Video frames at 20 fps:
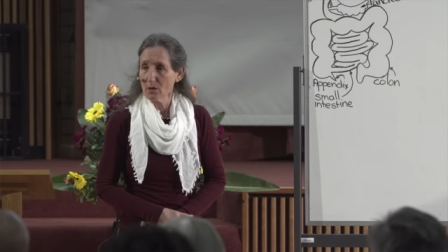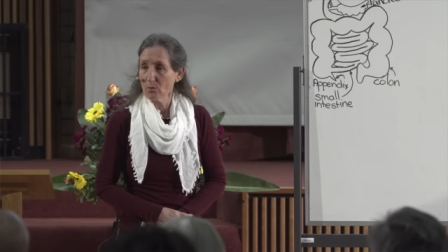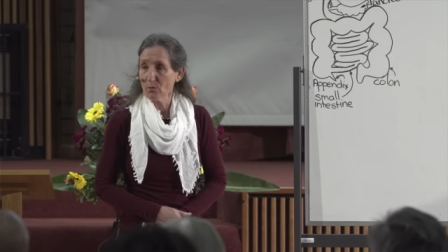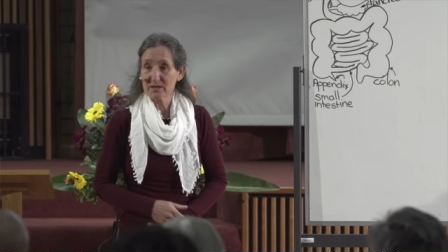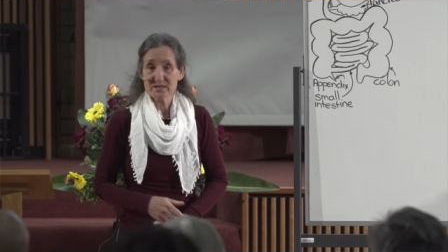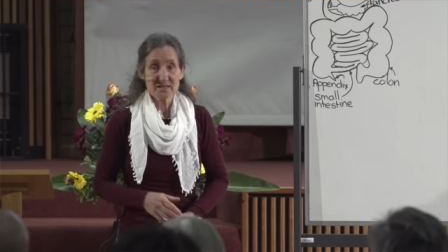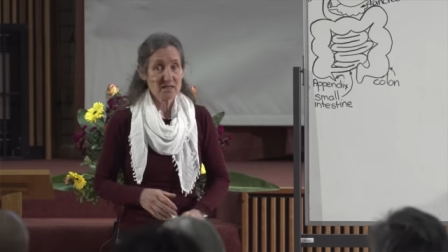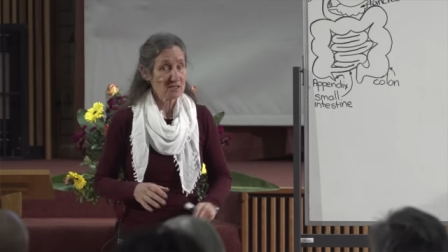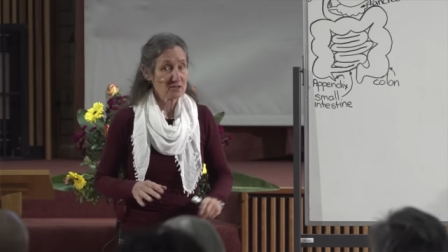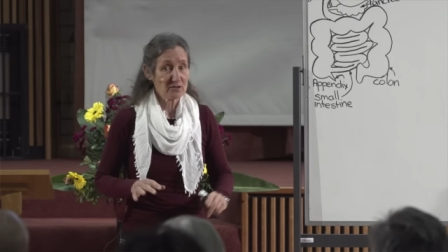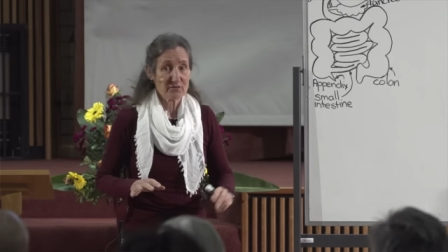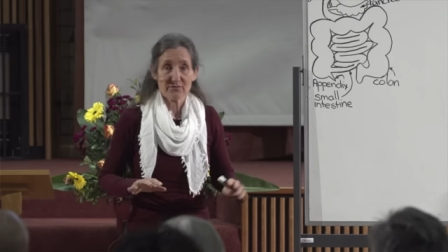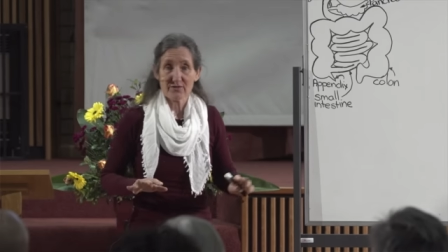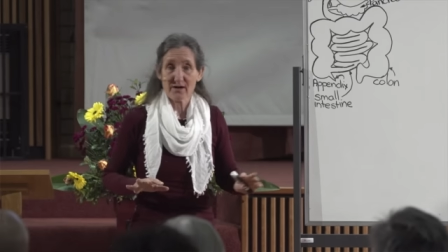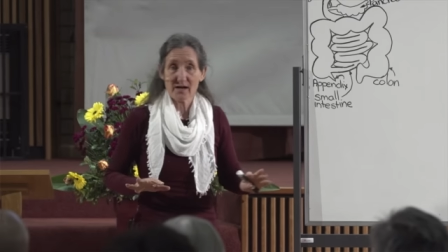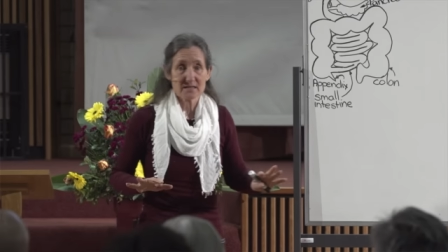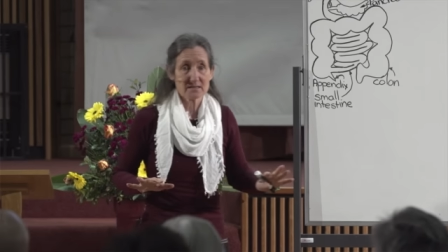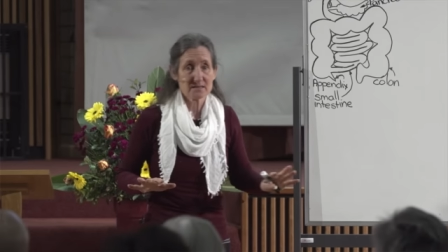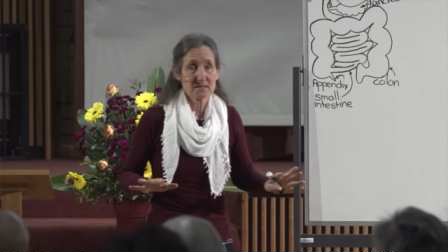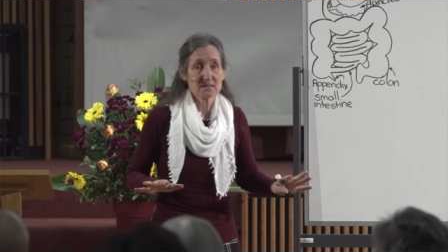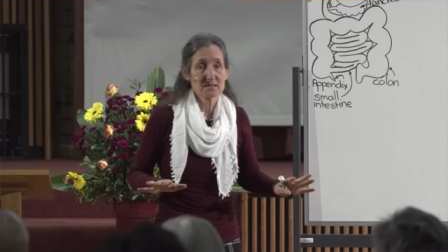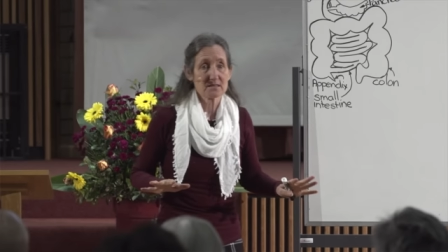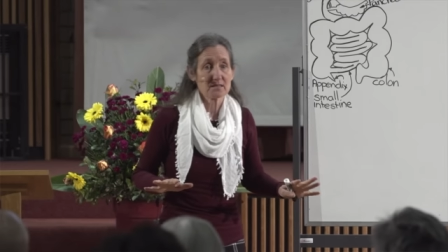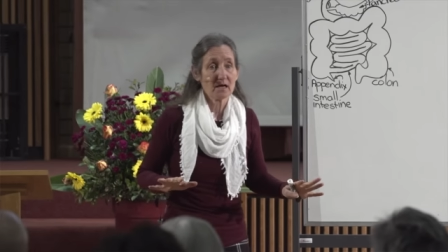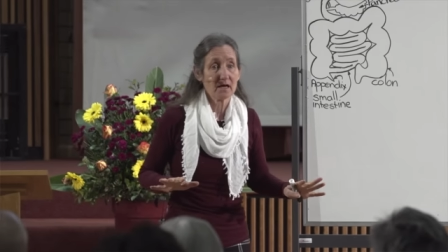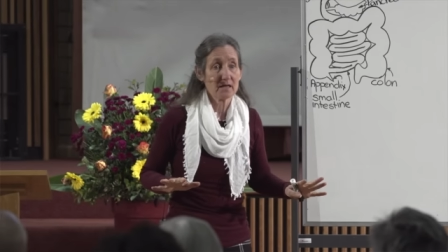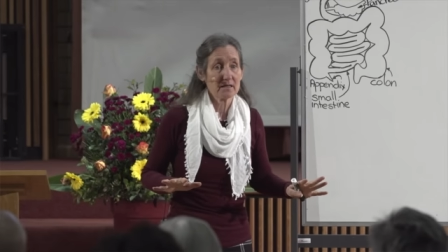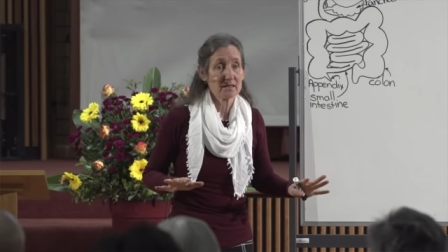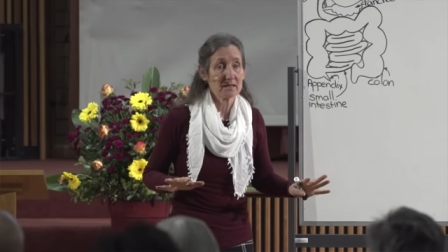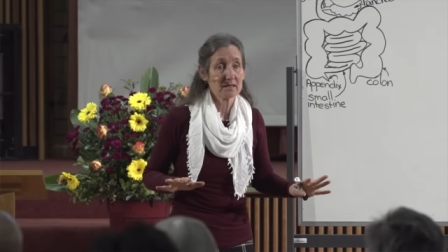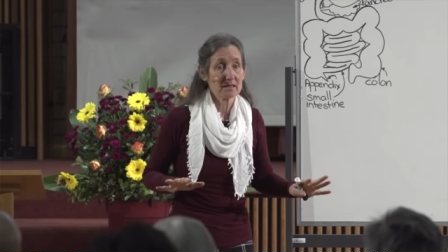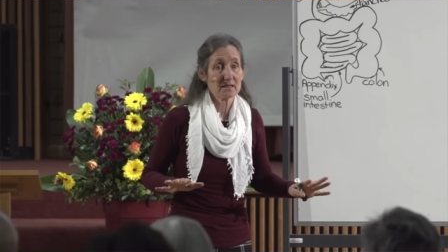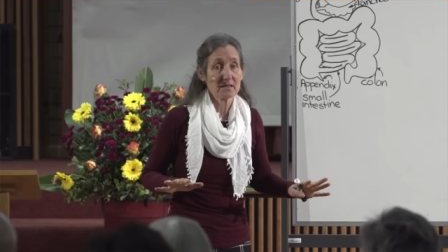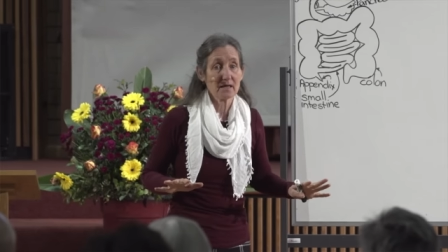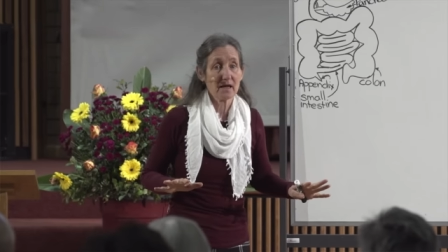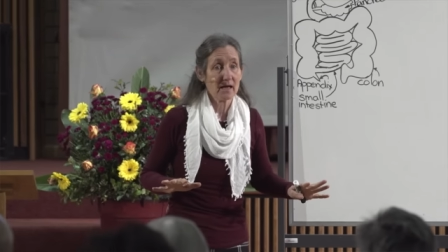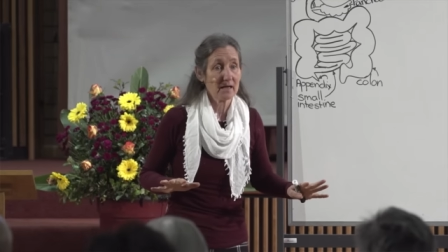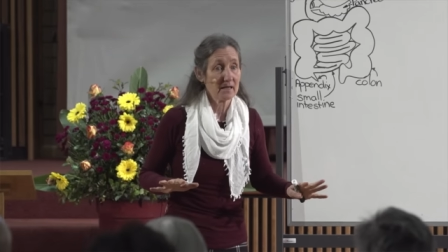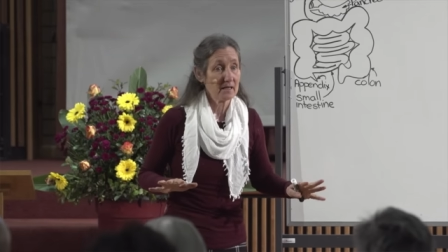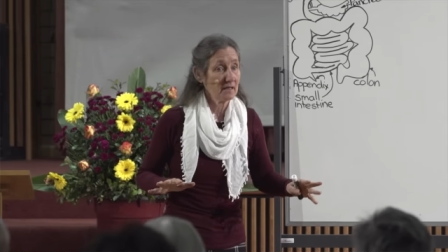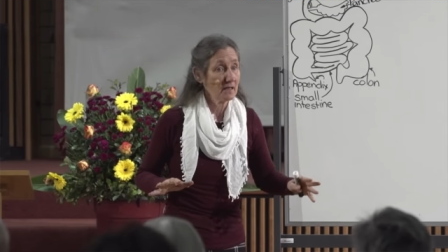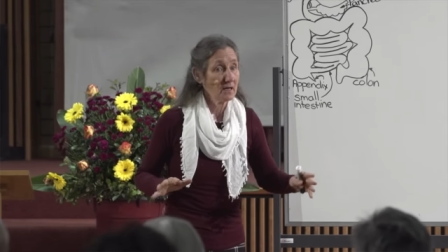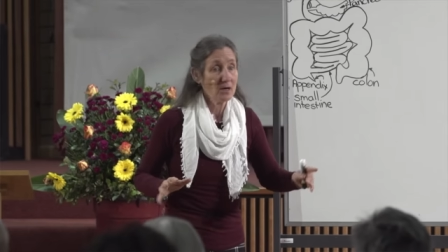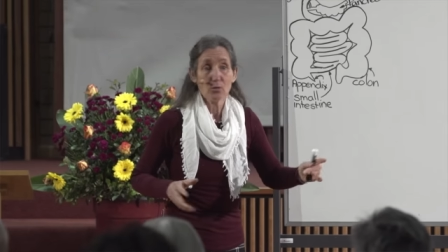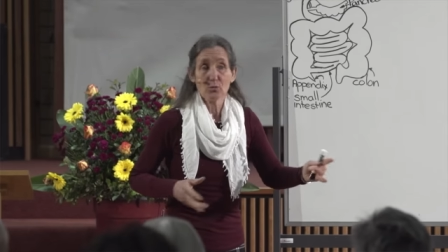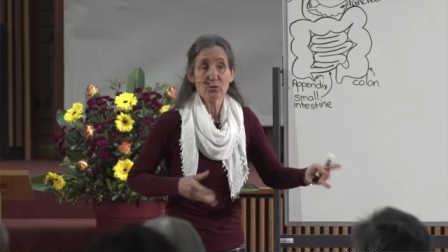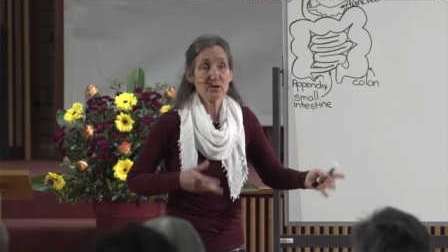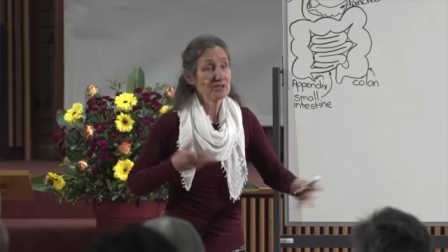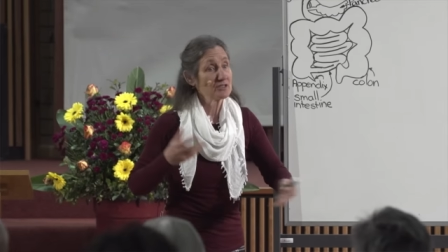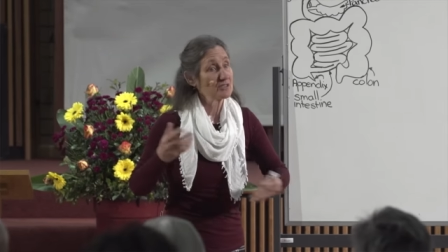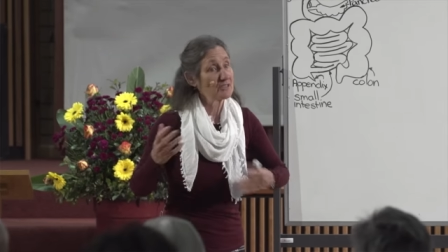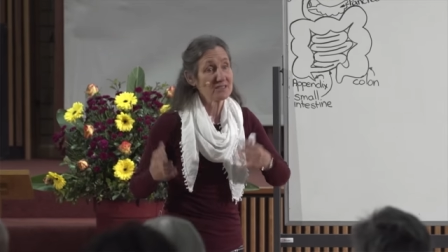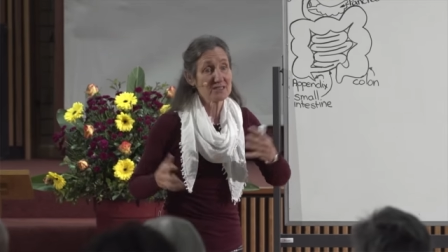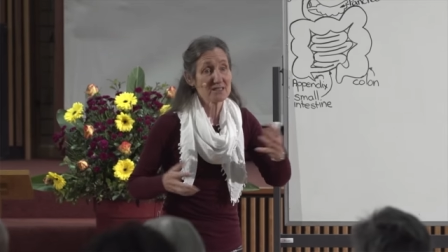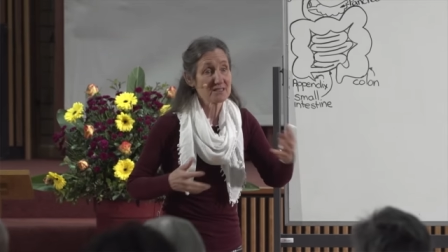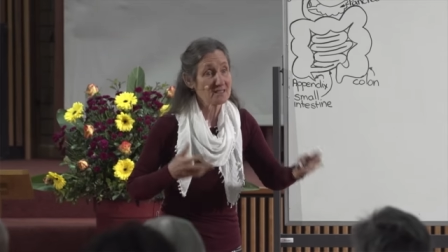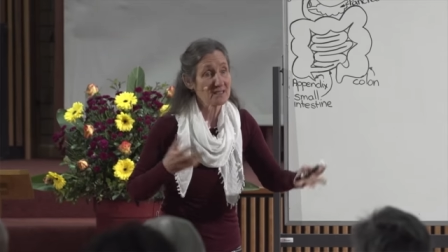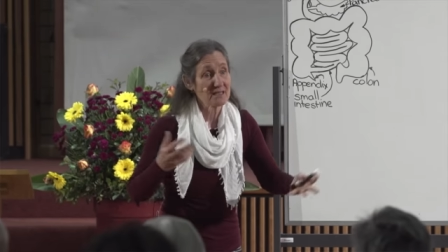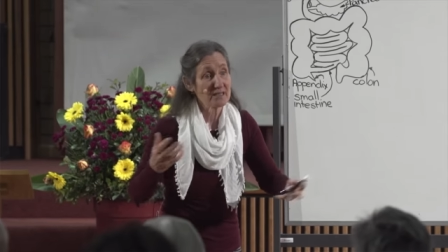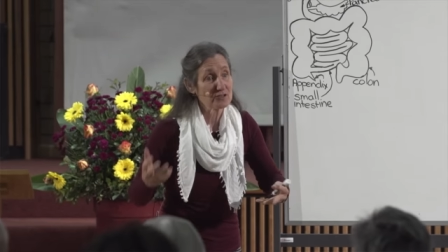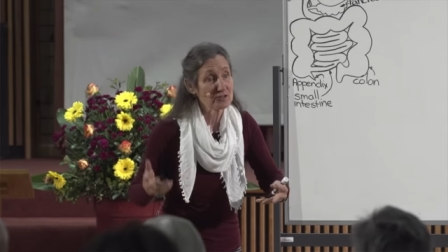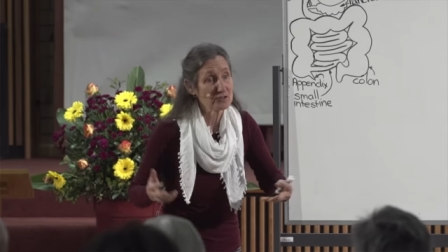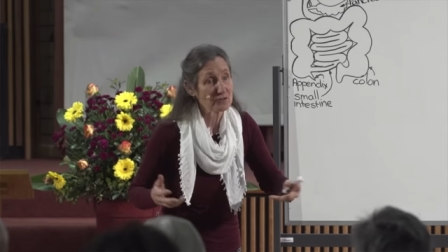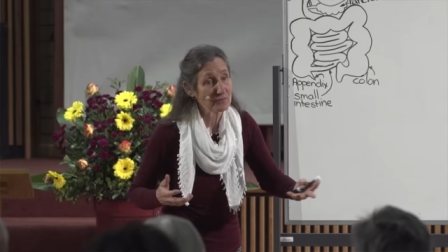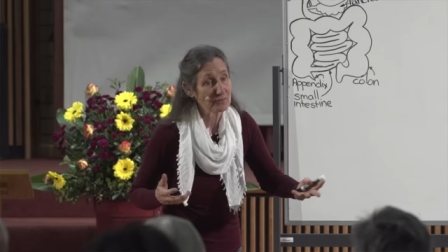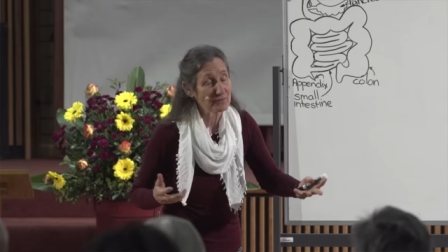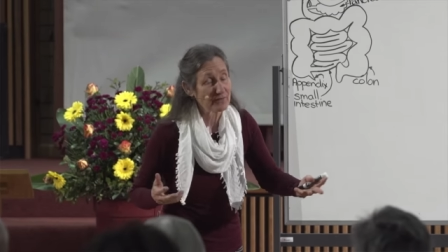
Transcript: we're such a fast society today, we usually just eat too